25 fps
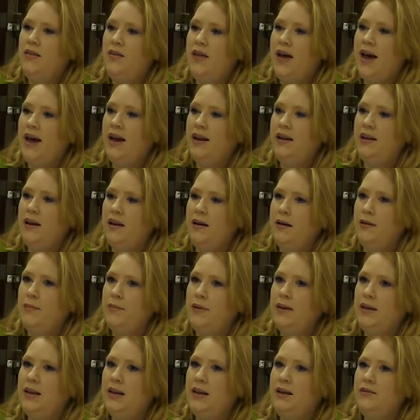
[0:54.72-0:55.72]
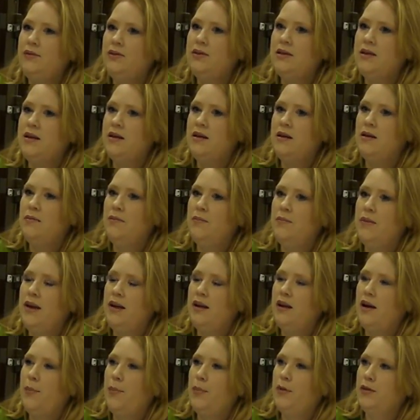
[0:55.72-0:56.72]
that um, gives them
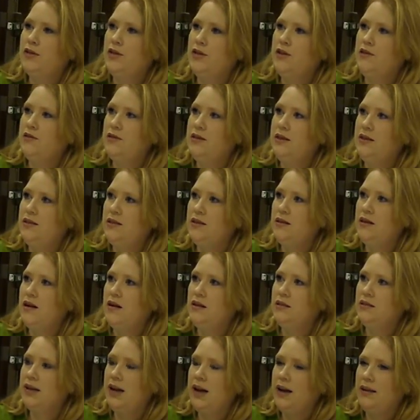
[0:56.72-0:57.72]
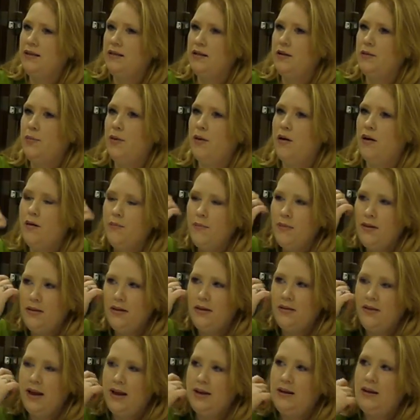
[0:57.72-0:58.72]
an opportunity to contact the department
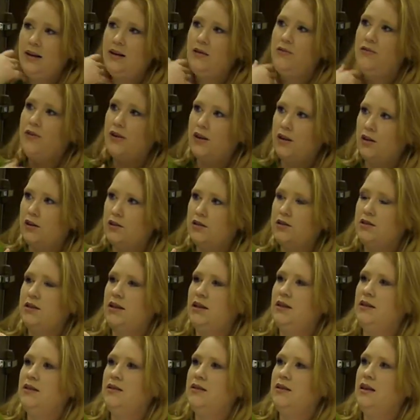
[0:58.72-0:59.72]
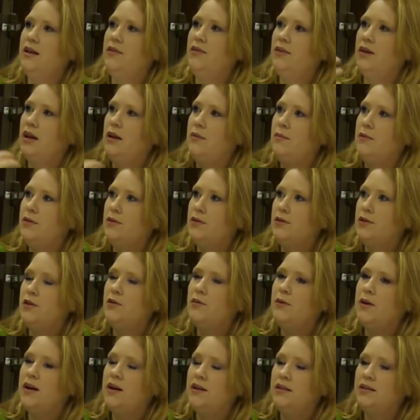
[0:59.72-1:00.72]
that they need first instead of coming
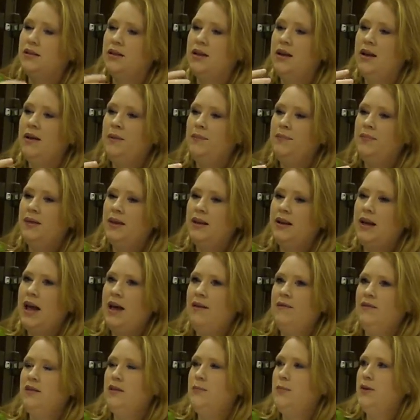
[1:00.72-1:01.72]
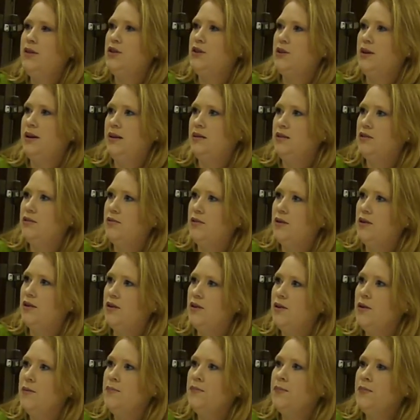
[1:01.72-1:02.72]
through us and having to be
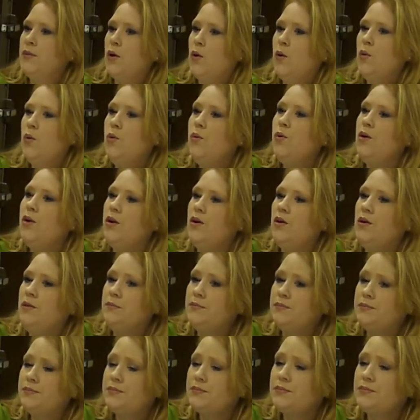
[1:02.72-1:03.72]
transferred or